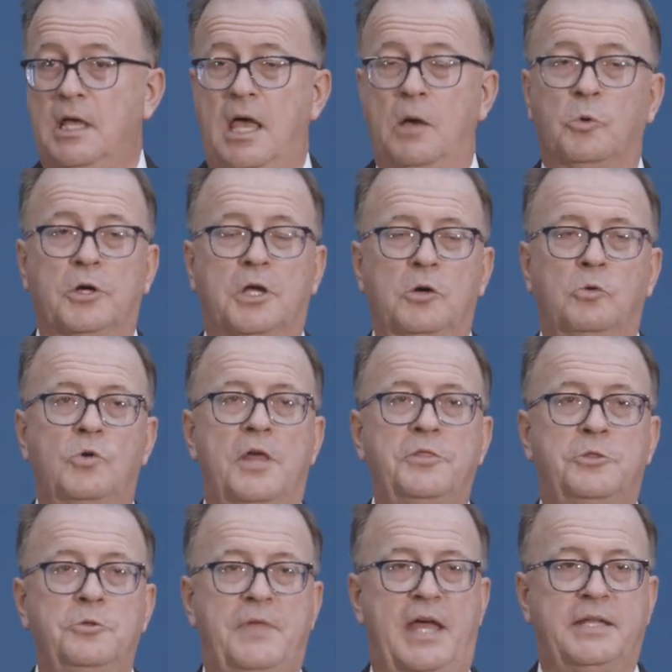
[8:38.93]
And we're going to
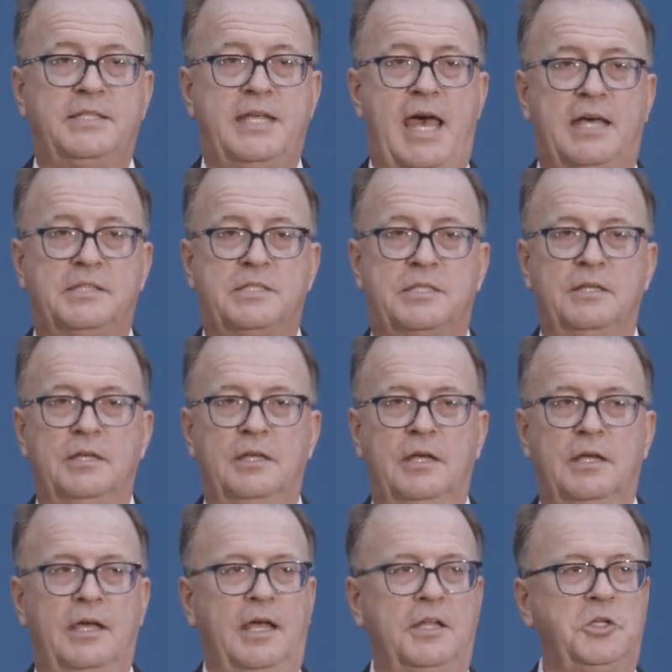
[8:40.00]
run through that test,
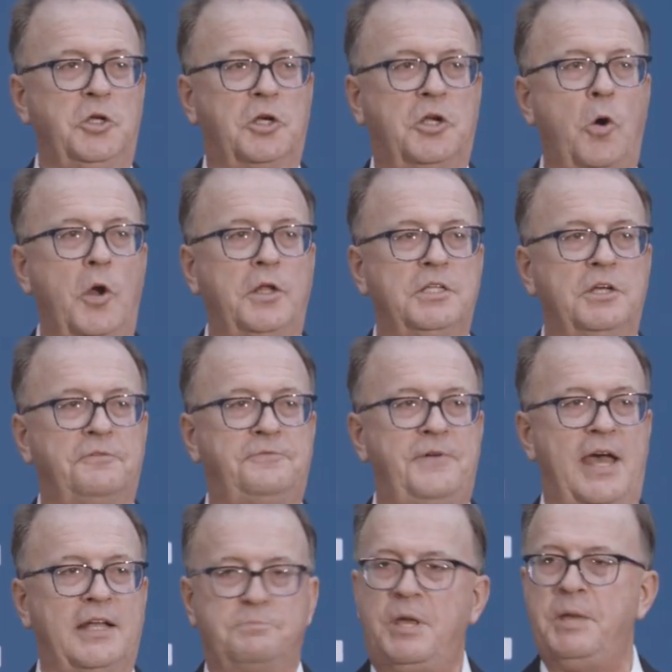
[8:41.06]
and you're going to
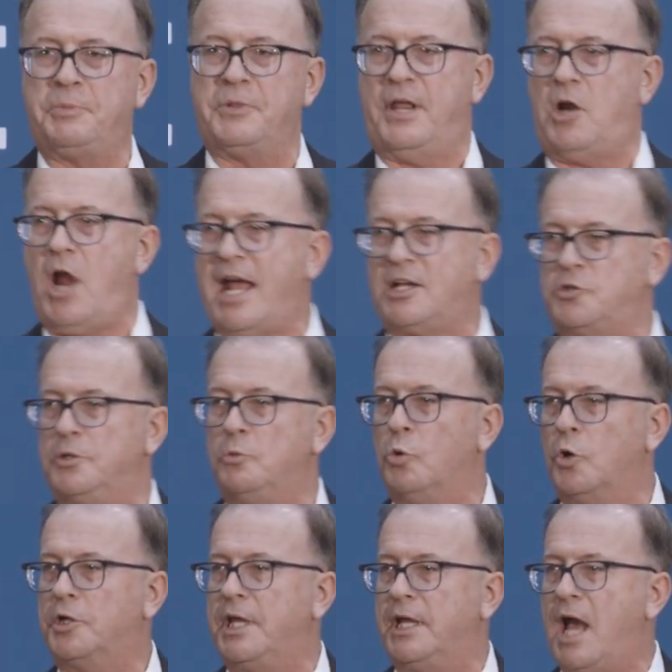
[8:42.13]
affect people that are actually
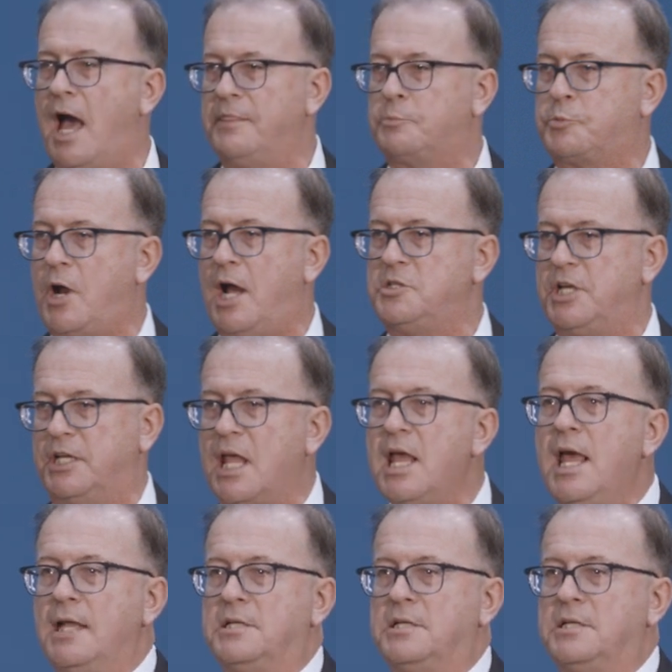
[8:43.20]
working on the project